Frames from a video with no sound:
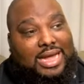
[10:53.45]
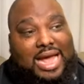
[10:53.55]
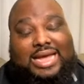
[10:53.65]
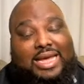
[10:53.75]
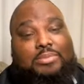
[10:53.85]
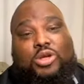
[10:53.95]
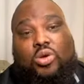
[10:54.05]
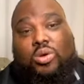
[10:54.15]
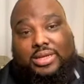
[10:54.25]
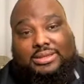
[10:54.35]
I kept
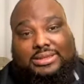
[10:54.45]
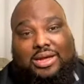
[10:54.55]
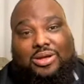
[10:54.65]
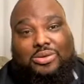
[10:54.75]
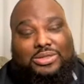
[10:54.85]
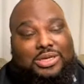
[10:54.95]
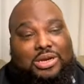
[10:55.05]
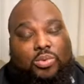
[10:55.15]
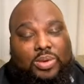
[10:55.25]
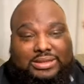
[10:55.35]
going. So, you know,
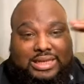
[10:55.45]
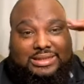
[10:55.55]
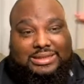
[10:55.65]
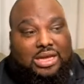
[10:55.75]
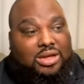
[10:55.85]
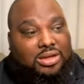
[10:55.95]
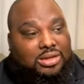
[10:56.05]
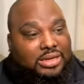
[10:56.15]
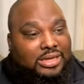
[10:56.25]
once I saw